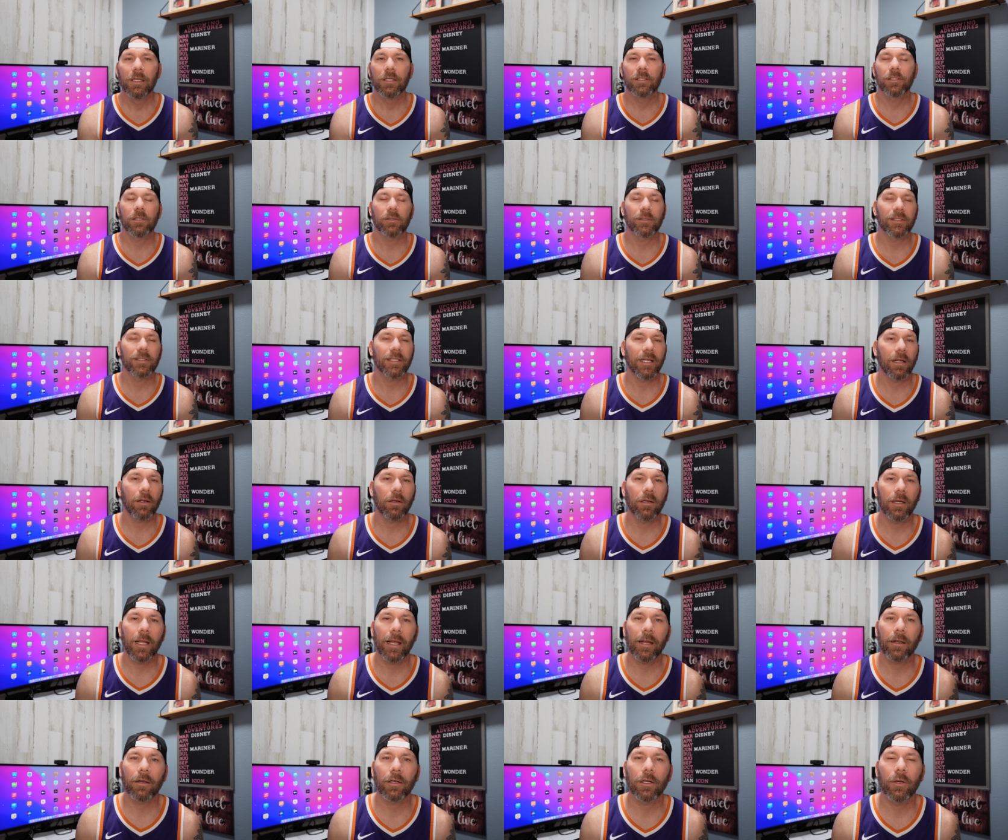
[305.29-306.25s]
So Sarah and
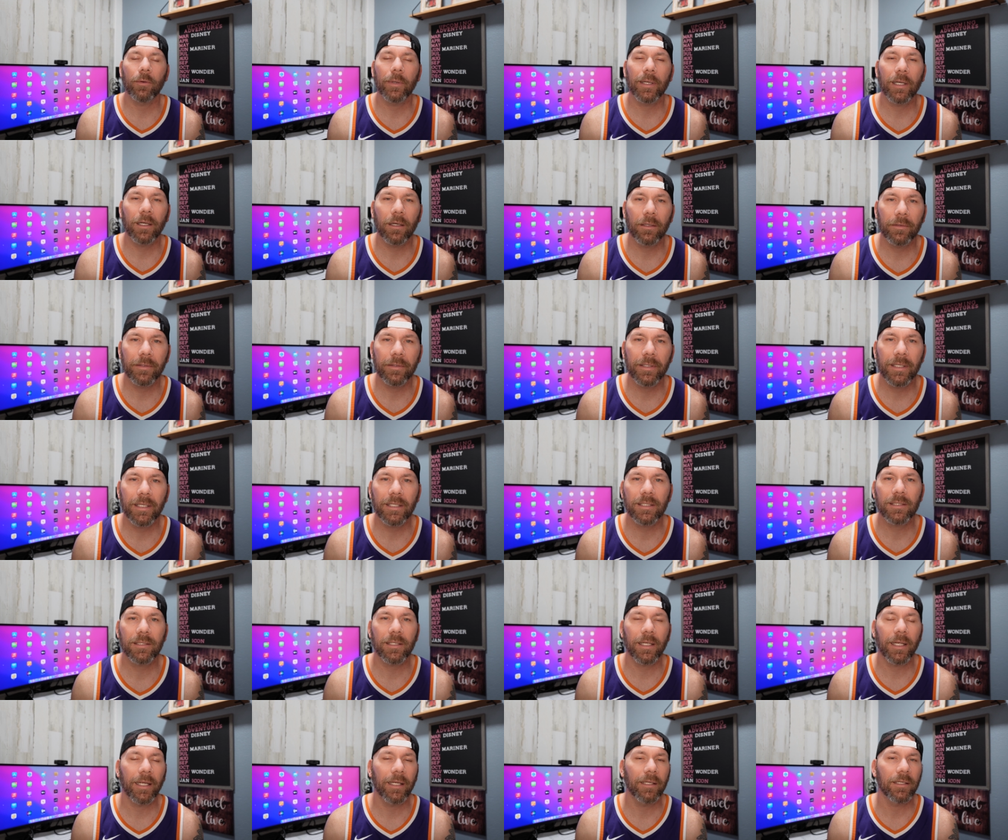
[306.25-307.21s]
I are going on
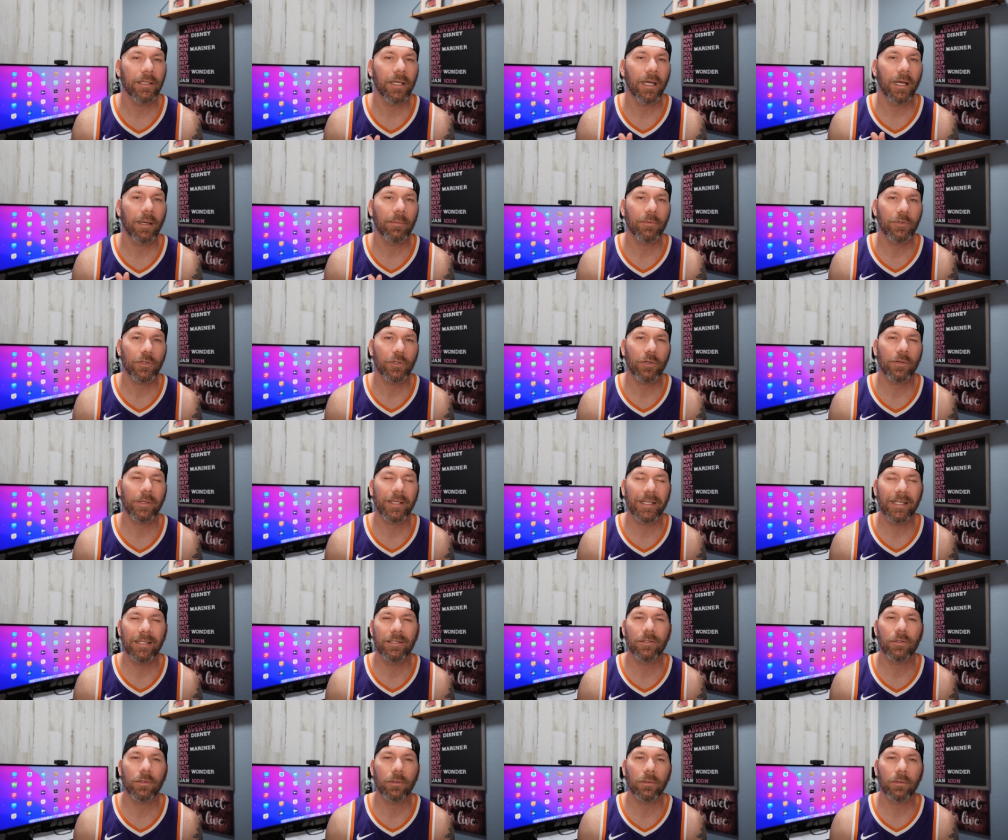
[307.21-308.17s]
this, and uh, I'm sure the
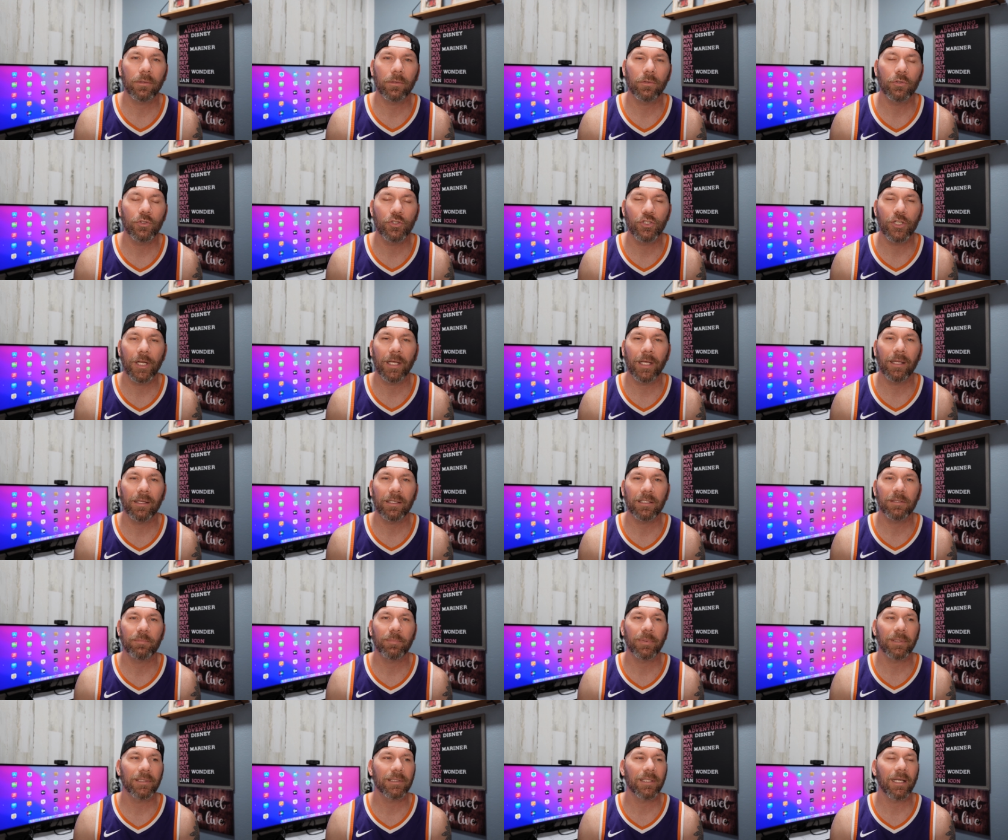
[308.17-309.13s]
kids are a little jealous,
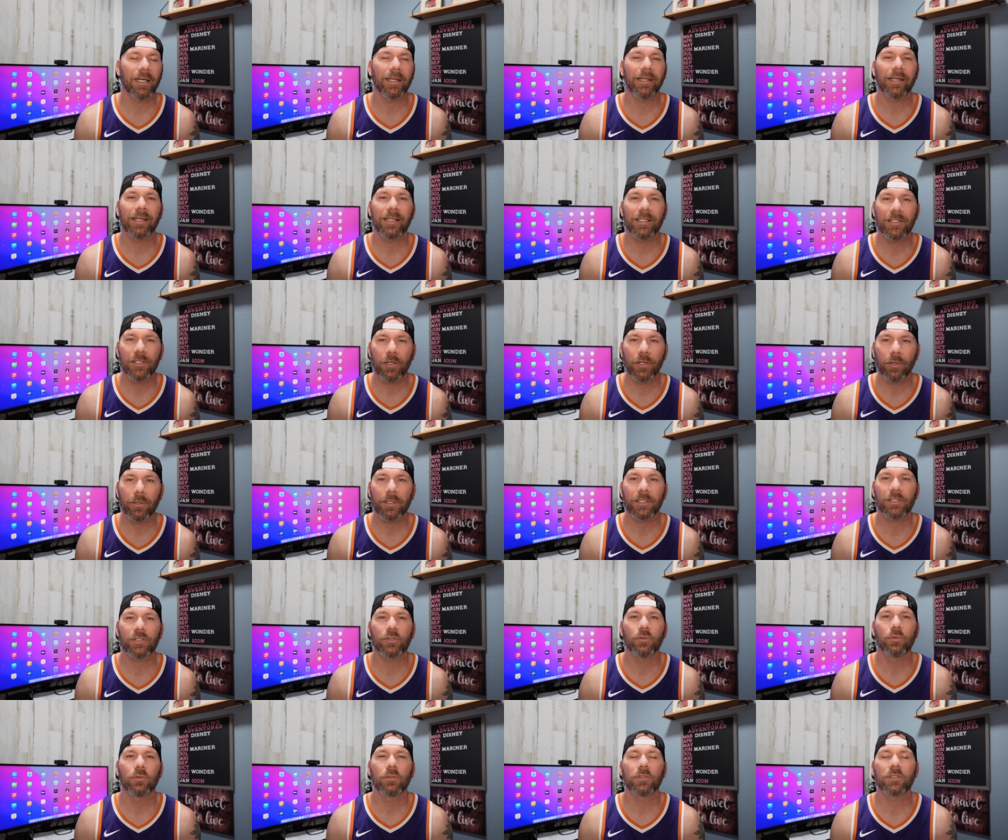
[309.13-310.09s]
but uh, it is during
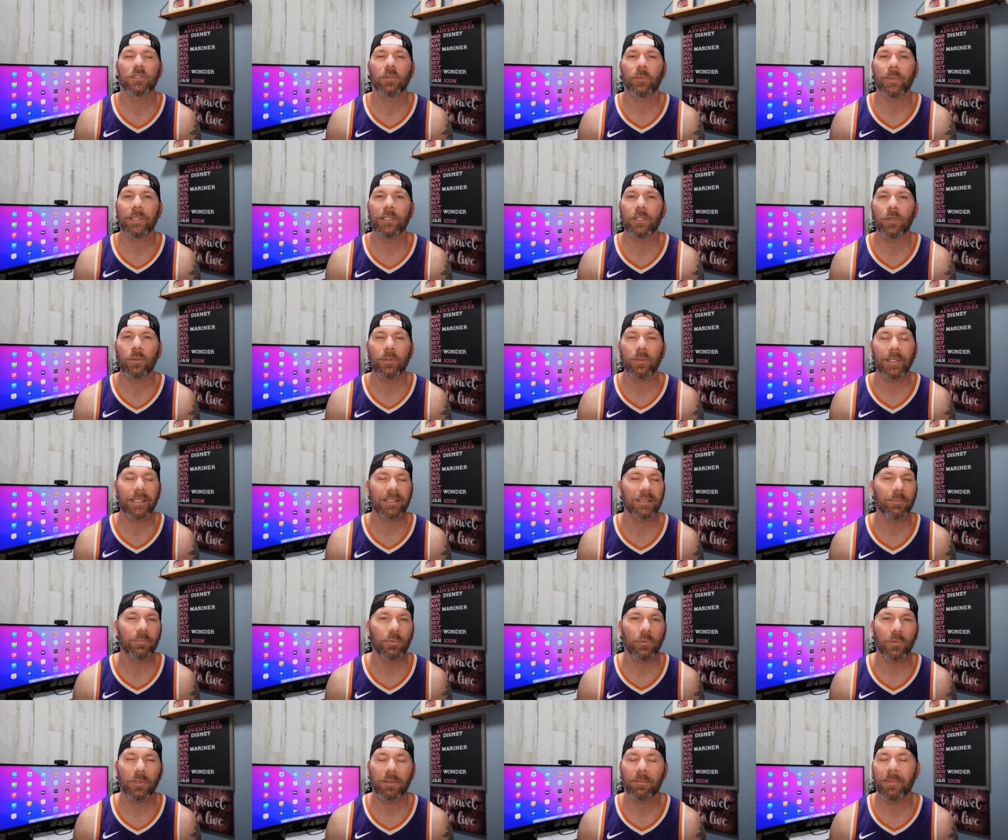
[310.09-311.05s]
school, so we don't like to
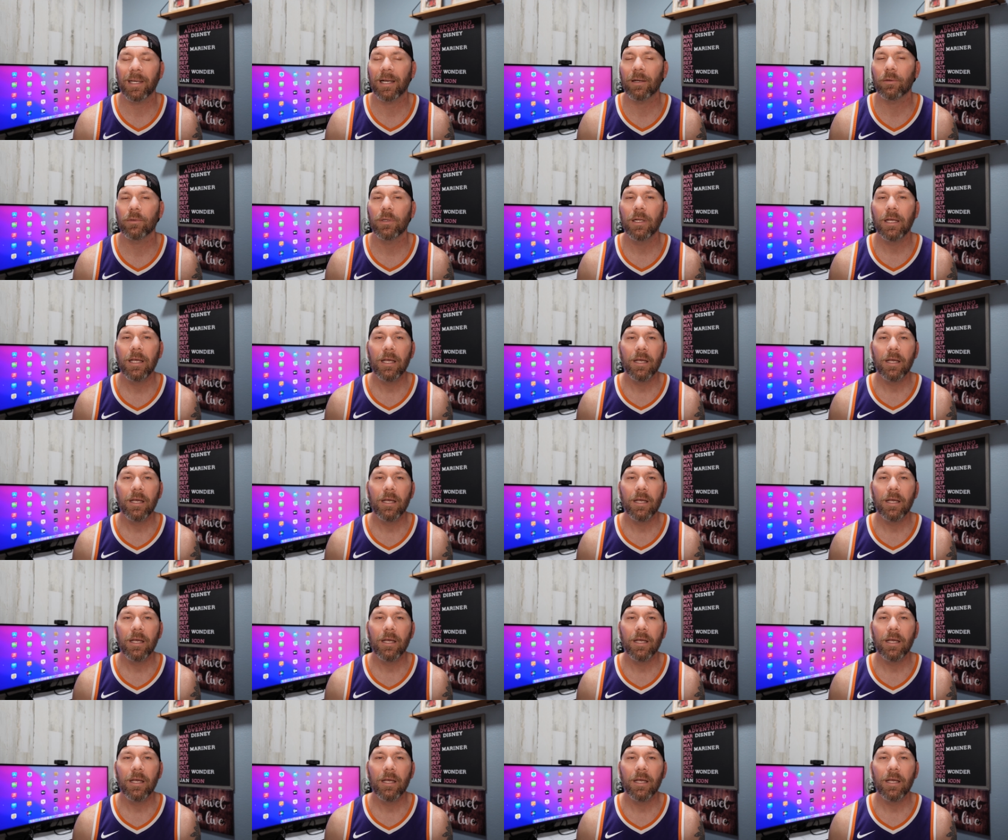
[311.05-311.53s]
pull them out.